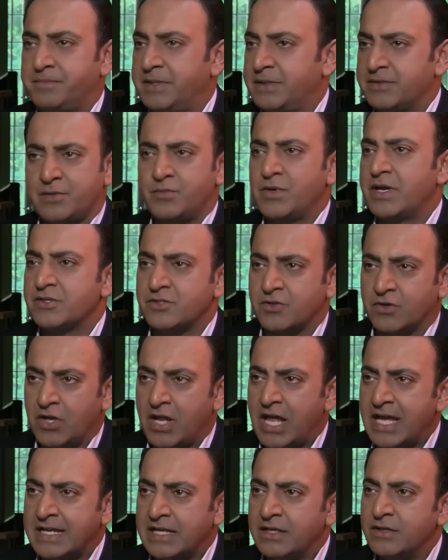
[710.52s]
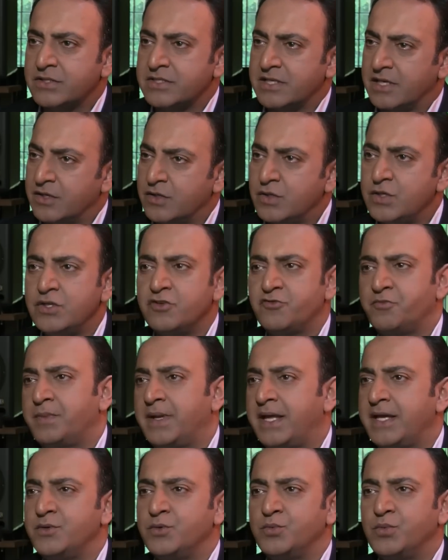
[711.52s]
if someone goes online and looks at who you've
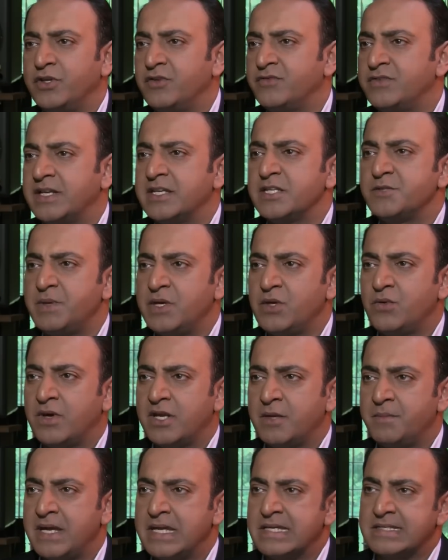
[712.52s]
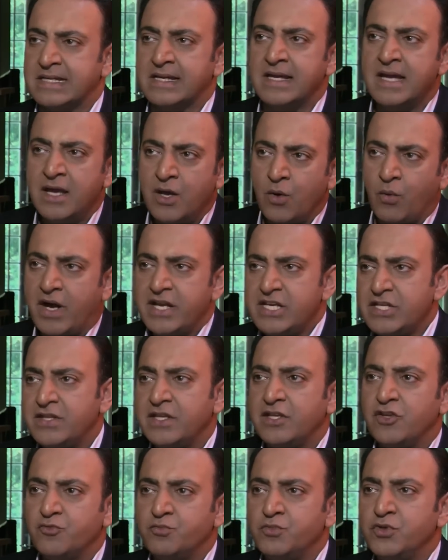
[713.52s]
played with, what you've done, it's been quite amazing. Why do you
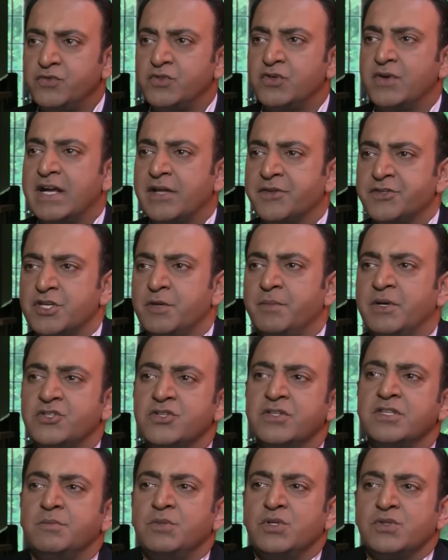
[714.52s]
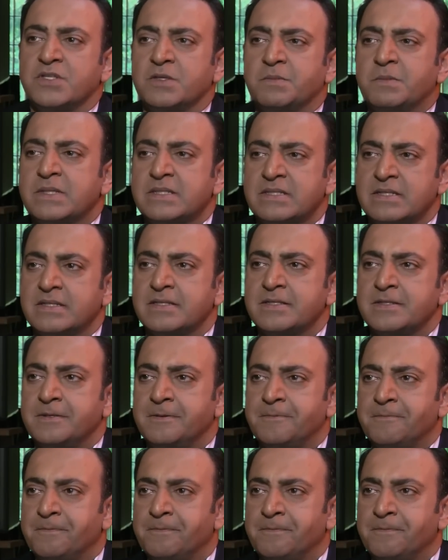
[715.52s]
think you've moved around so much in the music business?